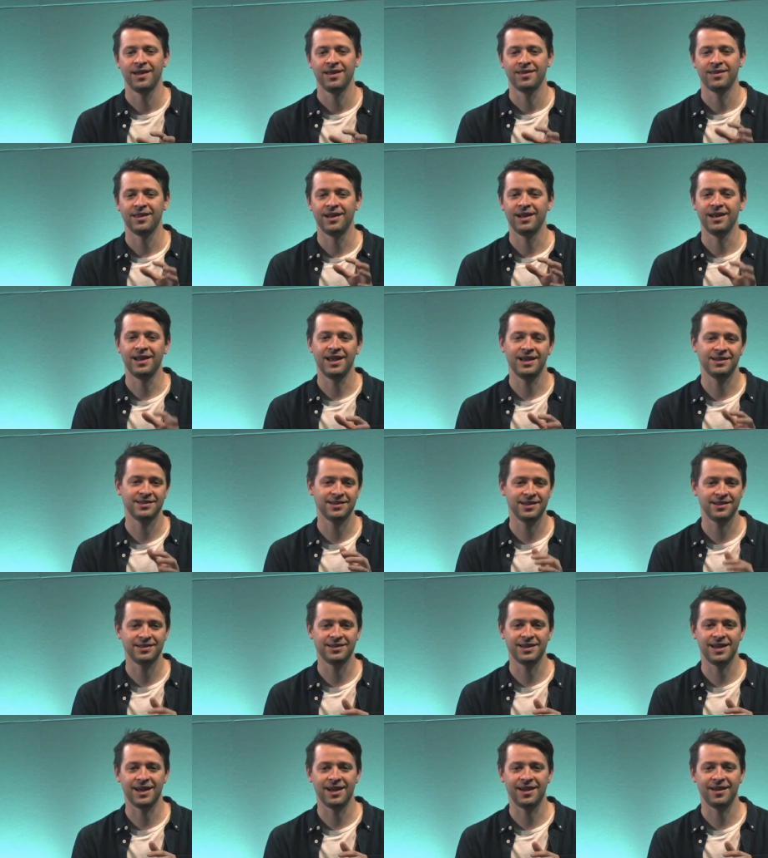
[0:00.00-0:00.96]
the lesser
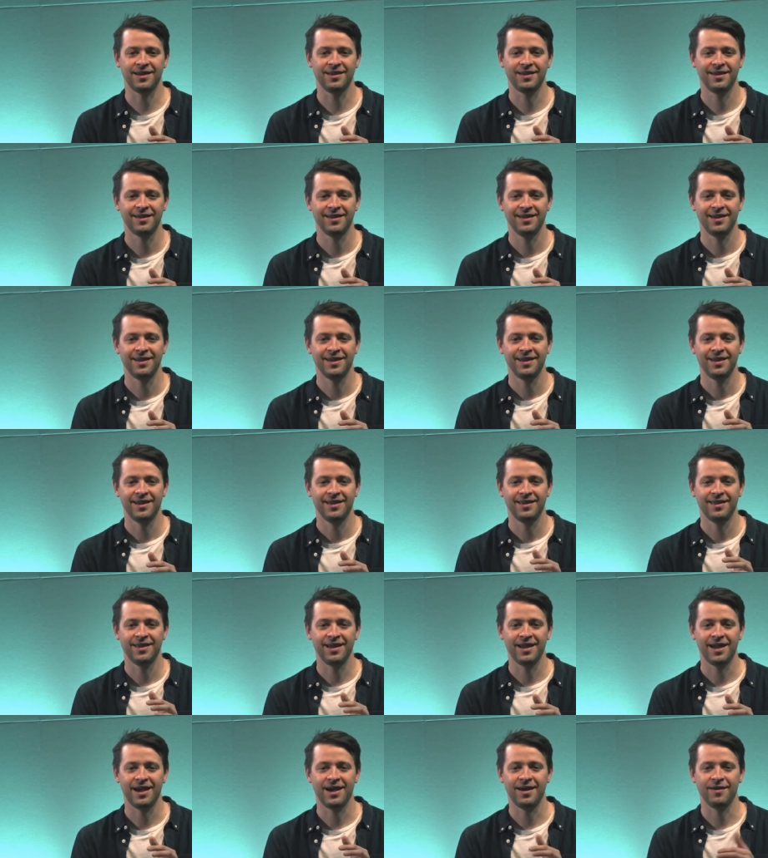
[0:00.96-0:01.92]
debt
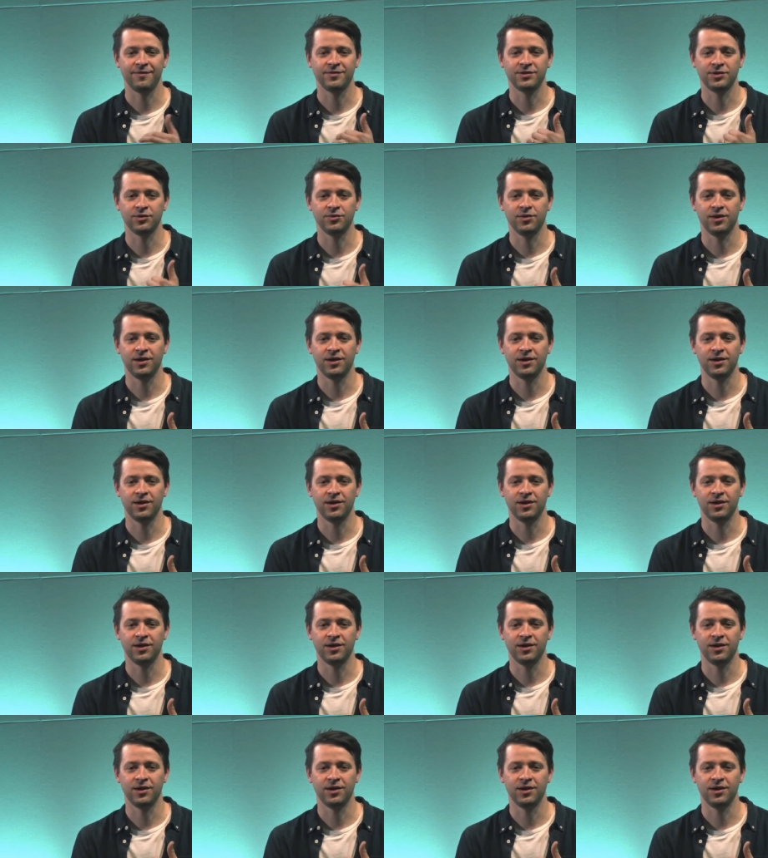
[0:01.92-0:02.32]
they have to